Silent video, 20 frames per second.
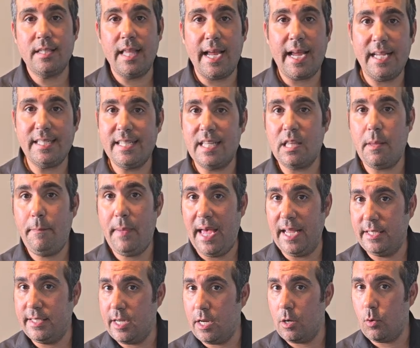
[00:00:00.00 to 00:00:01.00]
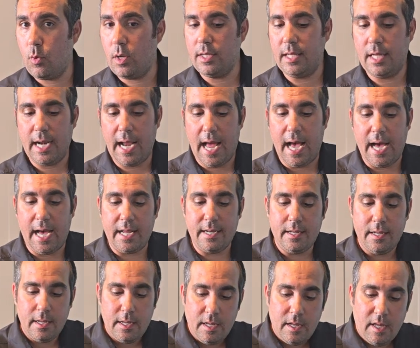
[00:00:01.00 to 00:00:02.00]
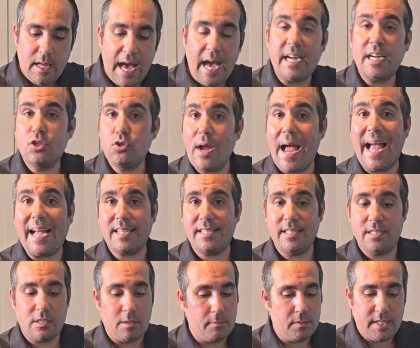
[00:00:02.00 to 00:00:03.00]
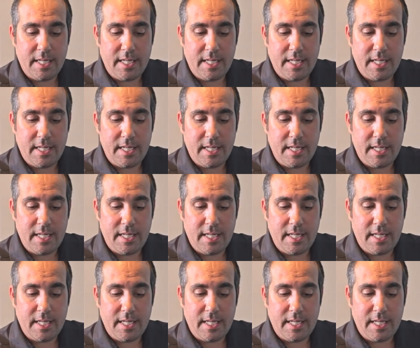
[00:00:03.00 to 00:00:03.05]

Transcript: like I said, the Pentair one that I had a track system.